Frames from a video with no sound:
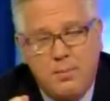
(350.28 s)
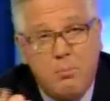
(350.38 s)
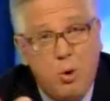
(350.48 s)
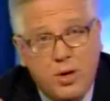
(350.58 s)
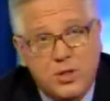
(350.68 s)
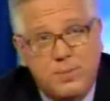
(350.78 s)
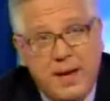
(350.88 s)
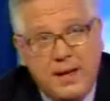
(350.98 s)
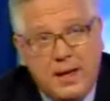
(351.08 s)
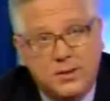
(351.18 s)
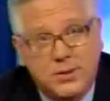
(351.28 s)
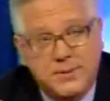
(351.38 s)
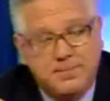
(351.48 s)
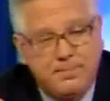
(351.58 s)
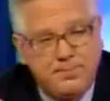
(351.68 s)
Mortgage
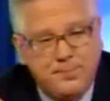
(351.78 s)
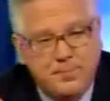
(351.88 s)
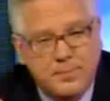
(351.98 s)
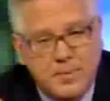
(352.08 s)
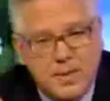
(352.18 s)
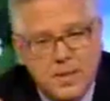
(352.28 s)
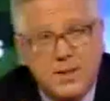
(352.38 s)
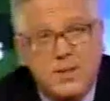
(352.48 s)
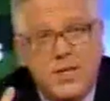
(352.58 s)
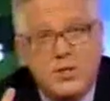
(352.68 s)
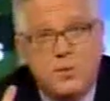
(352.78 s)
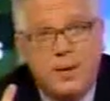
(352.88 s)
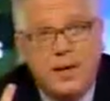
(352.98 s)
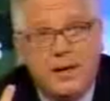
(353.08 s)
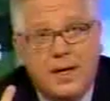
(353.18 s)
bailouts, teacher
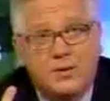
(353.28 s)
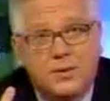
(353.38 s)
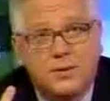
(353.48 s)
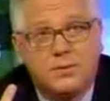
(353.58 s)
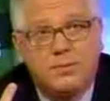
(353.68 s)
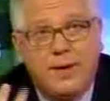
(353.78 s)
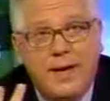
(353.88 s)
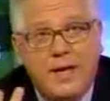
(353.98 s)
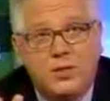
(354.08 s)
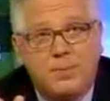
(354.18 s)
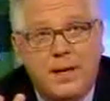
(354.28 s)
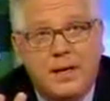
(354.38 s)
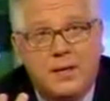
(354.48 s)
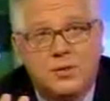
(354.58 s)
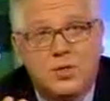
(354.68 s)
bailouts, financial
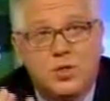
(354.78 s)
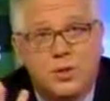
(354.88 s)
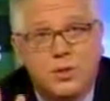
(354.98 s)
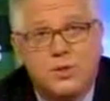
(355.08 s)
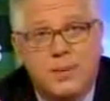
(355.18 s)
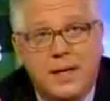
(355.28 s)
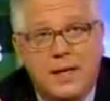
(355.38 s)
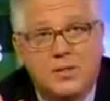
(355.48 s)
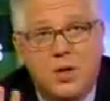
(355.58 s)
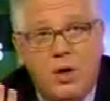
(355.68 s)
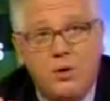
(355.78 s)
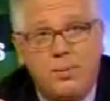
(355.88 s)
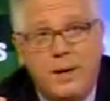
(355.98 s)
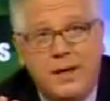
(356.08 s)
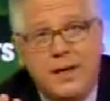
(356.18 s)
bailouts, insurance bailouts, auto
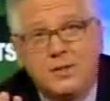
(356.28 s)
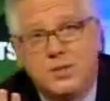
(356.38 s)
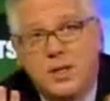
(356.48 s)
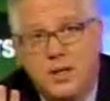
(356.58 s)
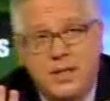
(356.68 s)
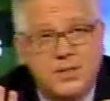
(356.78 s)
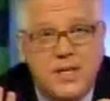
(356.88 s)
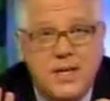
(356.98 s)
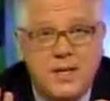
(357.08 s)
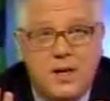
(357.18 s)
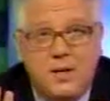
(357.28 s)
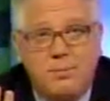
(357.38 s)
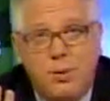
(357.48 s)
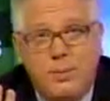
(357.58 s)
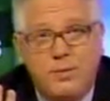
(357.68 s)
bailouts, extended
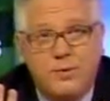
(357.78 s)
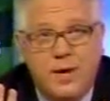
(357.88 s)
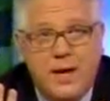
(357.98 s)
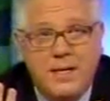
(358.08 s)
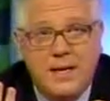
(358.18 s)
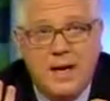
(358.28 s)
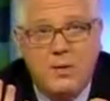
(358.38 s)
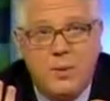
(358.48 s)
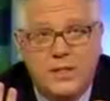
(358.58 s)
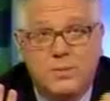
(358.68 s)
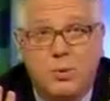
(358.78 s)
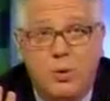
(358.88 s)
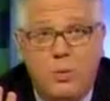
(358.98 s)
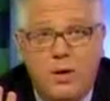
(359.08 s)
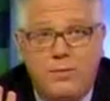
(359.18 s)
unemployment for 99 weeks,
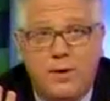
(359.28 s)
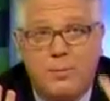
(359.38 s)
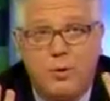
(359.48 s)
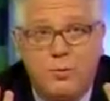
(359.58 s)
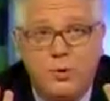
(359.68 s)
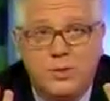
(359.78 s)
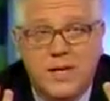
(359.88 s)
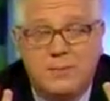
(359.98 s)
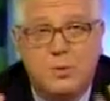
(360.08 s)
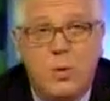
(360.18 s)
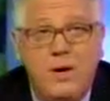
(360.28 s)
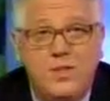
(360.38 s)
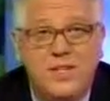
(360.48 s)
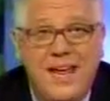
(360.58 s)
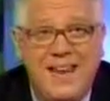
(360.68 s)
more welfare, more food stamps. Where
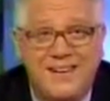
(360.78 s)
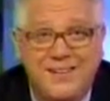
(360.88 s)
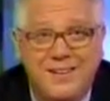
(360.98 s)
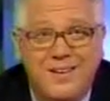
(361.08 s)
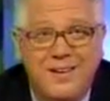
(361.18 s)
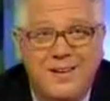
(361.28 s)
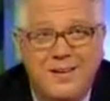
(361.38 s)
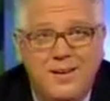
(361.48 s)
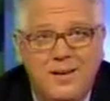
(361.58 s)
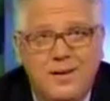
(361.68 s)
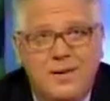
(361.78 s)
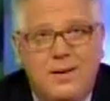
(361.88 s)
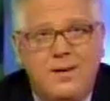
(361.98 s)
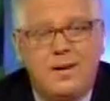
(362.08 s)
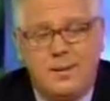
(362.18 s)
does it end?
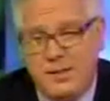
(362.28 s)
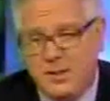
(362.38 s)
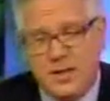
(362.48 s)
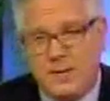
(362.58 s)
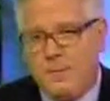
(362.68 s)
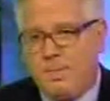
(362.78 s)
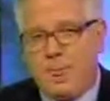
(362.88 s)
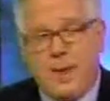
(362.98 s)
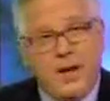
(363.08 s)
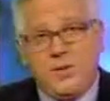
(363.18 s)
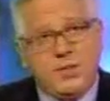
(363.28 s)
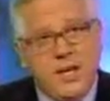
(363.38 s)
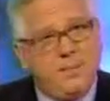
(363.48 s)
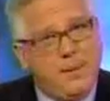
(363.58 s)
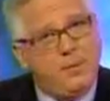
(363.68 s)
I mean, look, I
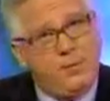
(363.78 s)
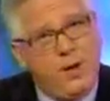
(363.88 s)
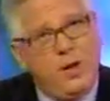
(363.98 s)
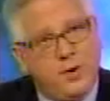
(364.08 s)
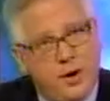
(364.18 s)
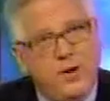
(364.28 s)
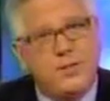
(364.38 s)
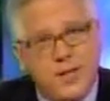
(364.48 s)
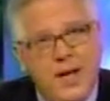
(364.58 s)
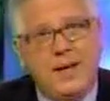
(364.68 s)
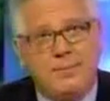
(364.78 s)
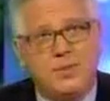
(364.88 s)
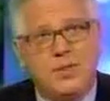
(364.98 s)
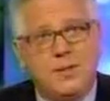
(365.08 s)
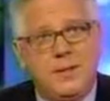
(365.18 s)
understand people fall hard
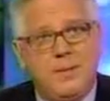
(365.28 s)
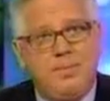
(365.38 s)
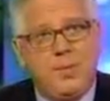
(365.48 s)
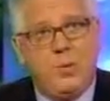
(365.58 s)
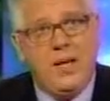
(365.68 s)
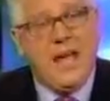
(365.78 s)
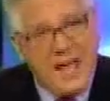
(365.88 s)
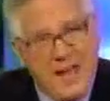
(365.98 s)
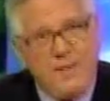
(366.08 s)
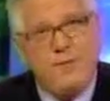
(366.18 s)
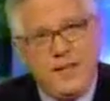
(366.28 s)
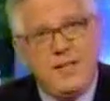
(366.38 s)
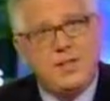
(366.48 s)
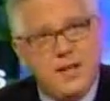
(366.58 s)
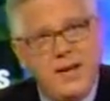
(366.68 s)
times. We have
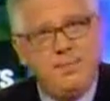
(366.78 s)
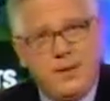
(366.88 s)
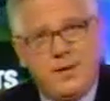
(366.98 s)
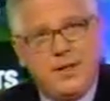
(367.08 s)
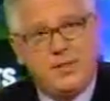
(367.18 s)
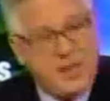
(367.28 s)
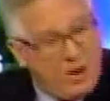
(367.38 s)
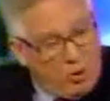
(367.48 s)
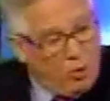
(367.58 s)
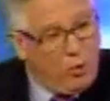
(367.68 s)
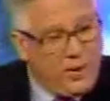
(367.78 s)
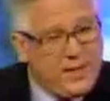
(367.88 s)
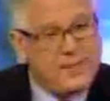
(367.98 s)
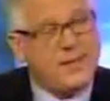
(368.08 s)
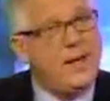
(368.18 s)
these time periods, they
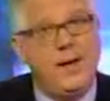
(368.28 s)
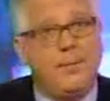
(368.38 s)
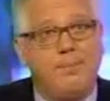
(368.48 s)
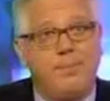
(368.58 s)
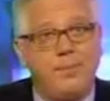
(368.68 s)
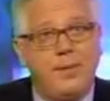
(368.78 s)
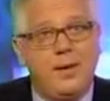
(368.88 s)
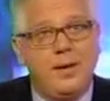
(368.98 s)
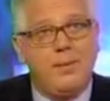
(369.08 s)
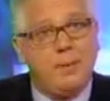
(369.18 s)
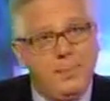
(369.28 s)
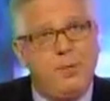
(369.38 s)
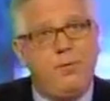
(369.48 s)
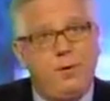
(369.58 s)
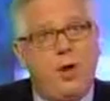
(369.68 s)
always come.
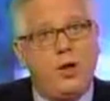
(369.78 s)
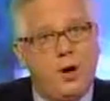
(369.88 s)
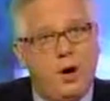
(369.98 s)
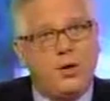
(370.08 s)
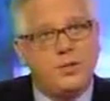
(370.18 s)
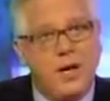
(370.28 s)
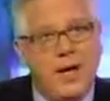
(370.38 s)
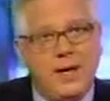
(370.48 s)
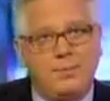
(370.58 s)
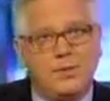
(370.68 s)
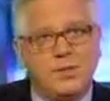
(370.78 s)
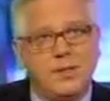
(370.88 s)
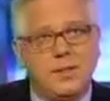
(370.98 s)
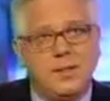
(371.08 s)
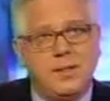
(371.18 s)
People fall on hard times.
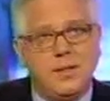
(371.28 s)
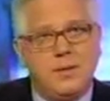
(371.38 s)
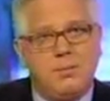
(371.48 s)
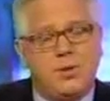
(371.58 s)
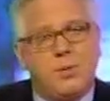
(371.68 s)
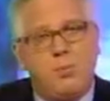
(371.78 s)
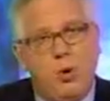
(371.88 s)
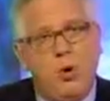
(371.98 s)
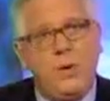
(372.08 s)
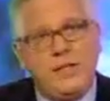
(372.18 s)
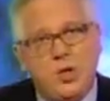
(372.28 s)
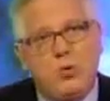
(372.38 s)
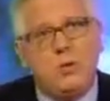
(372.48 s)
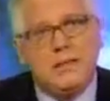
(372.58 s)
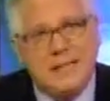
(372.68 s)
But the more we
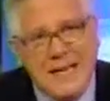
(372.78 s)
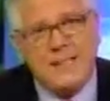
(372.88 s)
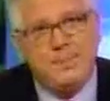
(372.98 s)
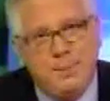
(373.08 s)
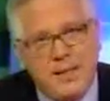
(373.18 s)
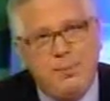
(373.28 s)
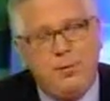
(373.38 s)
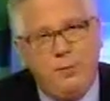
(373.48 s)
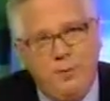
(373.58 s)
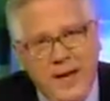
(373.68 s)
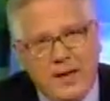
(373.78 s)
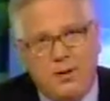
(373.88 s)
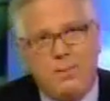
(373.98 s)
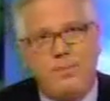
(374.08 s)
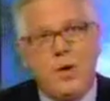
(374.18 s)
don't let people
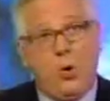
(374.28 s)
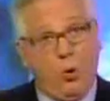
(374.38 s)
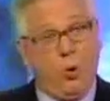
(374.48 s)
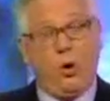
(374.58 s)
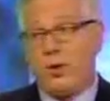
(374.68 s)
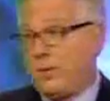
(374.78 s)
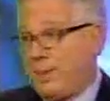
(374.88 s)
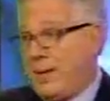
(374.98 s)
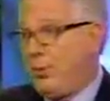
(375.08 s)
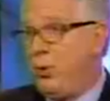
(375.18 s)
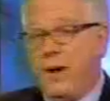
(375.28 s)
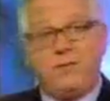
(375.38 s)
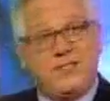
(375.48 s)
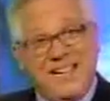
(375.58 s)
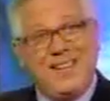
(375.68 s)
fail, or the people who
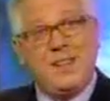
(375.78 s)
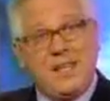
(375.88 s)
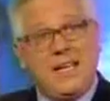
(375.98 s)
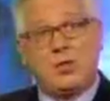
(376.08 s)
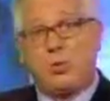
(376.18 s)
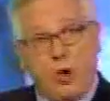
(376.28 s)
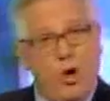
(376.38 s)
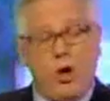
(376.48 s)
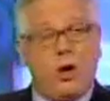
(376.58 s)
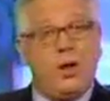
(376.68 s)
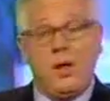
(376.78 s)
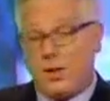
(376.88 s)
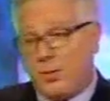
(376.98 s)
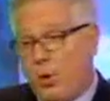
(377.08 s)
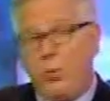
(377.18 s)
have done things wrong,
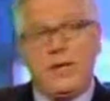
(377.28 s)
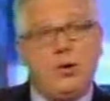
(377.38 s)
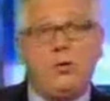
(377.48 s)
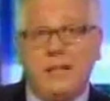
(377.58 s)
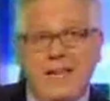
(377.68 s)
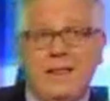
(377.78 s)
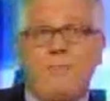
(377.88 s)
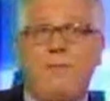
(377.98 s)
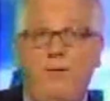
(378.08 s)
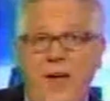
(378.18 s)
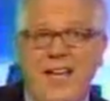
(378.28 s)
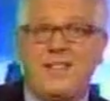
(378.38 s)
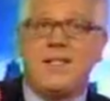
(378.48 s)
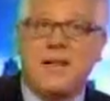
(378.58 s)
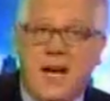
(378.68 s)
the more we don't let them
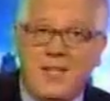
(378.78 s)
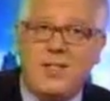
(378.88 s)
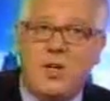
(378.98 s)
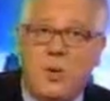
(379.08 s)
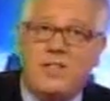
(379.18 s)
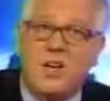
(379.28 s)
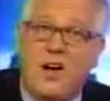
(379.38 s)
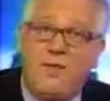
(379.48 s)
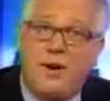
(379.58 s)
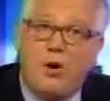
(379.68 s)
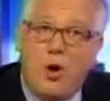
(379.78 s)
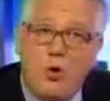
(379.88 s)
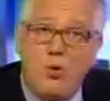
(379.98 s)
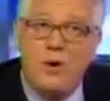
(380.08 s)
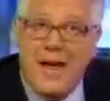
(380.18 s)
face the consequence of their
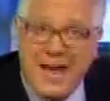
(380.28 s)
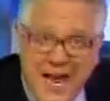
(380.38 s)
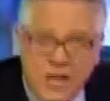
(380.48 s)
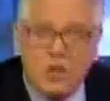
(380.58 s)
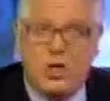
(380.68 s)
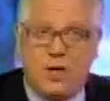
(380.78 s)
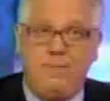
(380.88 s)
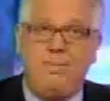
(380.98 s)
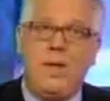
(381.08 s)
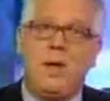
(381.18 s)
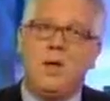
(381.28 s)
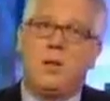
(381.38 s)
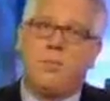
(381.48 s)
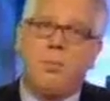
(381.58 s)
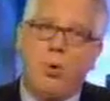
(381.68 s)
own action,
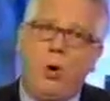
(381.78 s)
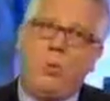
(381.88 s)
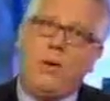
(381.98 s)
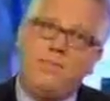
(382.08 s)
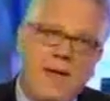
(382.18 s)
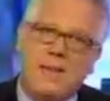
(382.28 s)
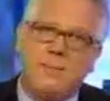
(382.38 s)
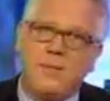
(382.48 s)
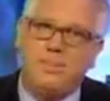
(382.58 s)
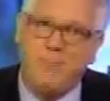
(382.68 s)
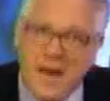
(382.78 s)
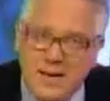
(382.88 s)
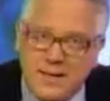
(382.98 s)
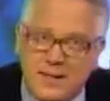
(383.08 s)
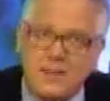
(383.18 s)
the more we make them
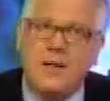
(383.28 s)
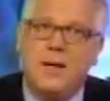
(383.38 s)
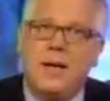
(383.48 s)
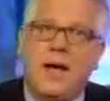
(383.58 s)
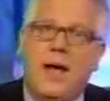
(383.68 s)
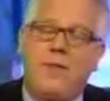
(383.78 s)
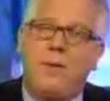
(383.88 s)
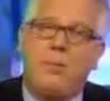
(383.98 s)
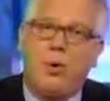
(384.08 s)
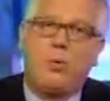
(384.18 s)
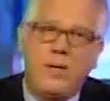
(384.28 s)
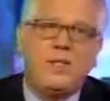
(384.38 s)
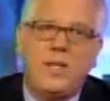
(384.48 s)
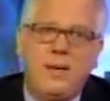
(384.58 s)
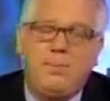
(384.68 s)
dependent and the more
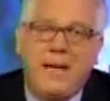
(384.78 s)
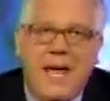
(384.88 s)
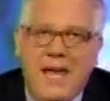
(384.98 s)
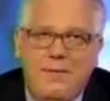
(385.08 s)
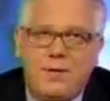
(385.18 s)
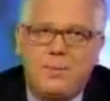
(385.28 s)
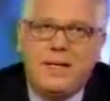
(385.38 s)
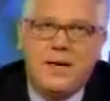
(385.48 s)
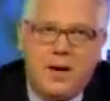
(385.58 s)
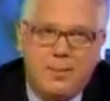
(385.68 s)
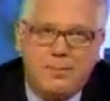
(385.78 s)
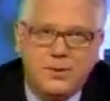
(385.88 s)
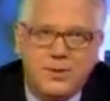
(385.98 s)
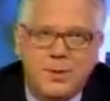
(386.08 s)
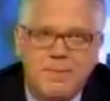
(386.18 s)
risky behavior
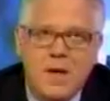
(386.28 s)
becomes.